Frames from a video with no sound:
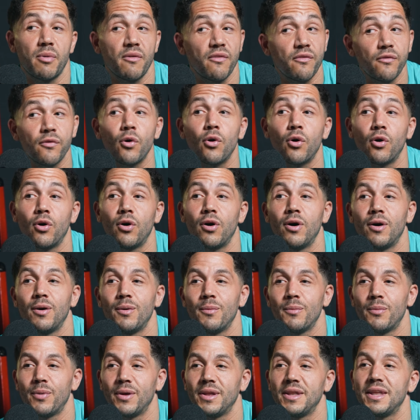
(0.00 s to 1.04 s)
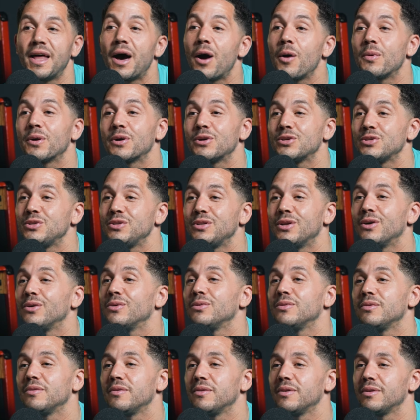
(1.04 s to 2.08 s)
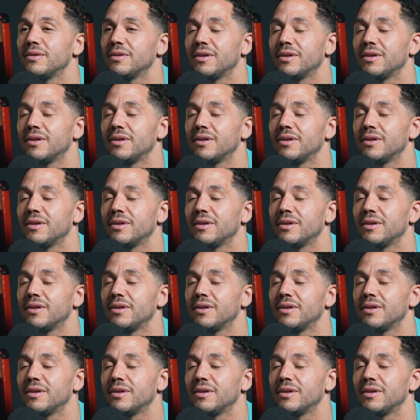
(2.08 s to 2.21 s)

before, but now because you don't